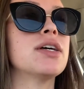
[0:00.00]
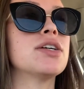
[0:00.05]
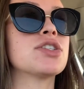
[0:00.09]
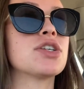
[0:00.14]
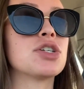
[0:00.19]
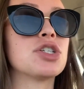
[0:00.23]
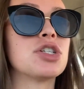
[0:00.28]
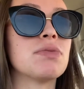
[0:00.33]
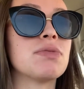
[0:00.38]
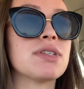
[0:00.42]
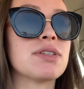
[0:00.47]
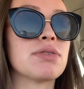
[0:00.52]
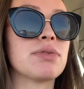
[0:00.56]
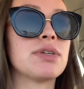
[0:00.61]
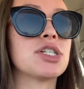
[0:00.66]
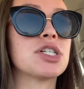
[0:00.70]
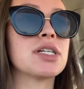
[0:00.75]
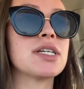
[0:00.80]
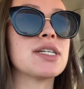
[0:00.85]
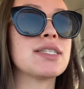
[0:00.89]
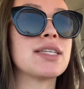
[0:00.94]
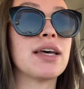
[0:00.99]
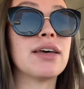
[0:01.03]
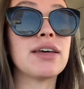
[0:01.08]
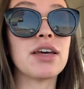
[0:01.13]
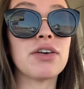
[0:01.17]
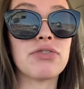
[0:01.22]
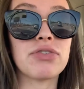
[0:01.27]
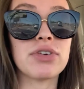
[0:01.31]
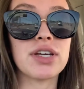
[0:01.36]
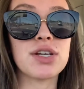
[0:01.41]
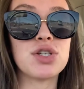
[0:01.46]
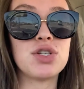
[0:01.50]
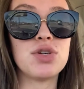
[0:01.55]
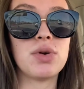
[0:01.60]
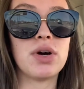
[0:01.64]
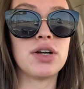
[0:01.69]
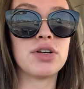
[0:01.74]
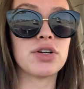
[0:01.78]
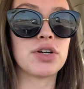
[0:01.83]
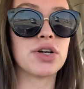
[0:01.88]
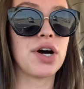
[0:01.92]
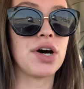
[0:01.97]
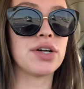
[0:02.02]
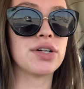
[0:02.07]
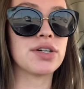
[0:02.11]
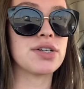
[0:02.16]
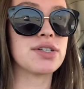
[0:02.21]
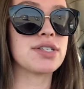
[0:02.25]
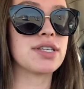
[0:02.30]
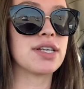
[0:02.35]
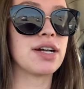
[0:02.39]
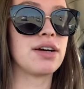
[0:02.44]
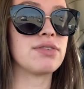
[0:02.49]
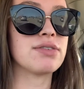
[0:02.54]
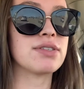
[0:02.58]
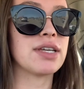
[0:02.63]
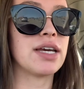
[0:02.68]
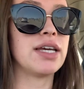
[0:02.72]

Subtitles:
So she was originally selling it for like $200, and I was like,